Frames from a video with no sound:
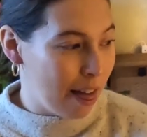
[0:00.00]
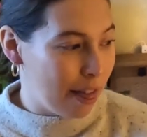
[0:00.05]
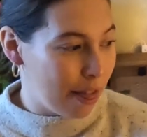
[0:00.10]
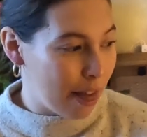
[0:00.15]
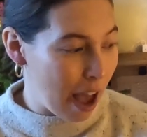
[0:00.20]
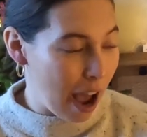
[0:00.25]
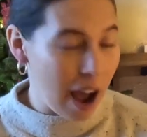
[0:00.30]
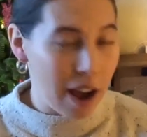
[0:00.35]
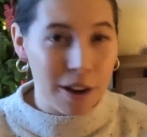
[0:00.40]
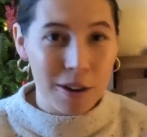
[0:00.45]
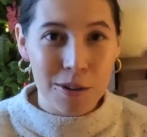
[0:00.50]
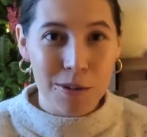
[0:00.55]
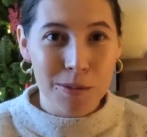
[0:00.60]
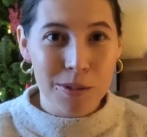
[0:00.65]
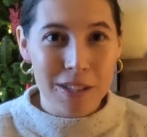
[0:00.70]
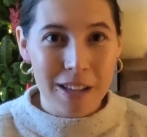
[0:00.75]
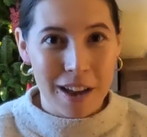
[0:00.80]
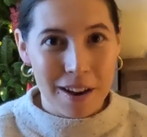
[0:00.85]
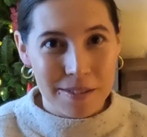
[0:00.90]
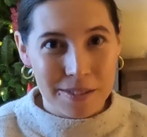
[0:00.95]
That
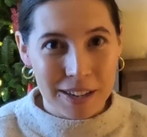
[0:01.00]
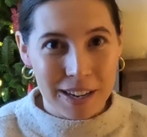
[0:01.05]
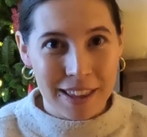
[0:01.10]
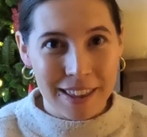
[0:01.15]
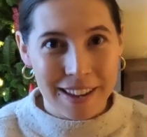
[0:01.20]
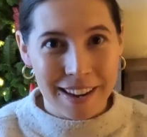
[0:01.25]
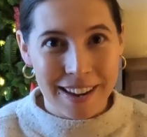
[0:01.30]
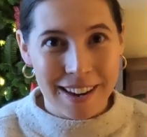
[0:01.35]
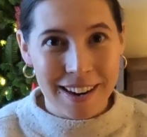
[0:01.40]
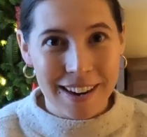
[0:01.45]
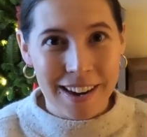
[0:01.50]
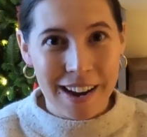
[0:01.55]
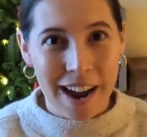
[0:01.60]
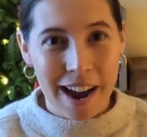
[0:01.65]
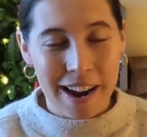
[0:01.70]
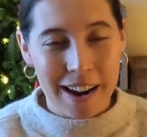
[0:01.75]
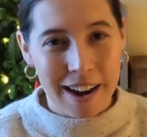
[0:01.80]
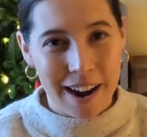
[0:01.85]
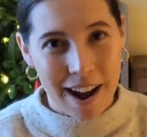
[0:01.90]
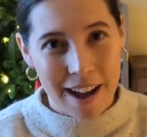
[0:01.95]
was everything
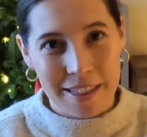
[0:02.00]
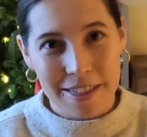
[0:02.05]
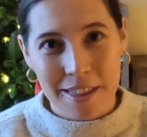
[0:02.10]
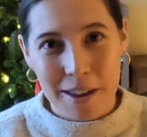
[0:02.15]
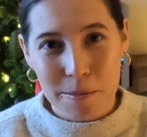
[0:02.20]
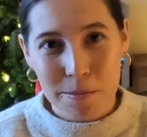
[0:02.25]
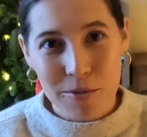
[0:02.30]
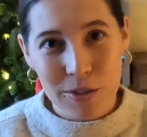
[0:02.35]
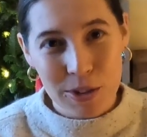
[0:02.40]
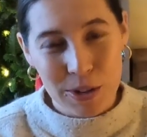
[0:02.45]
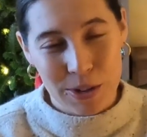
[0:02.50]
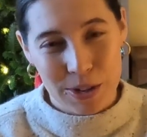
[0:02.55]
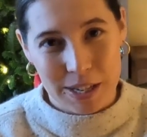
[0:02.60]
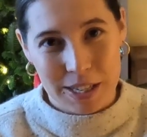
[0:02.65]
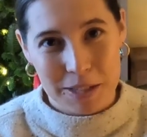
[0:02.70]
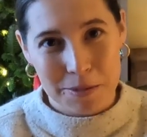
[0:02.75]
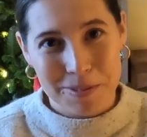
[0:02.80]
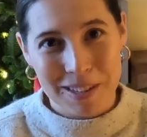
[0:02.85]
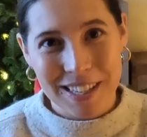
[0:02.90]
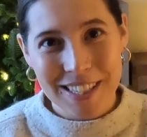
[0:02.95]
I got them for
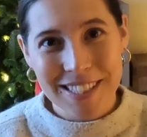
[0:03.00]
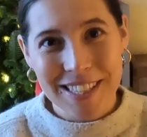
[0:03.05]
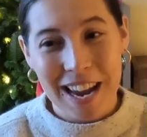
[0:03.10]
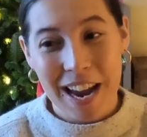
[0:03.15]
Christmas.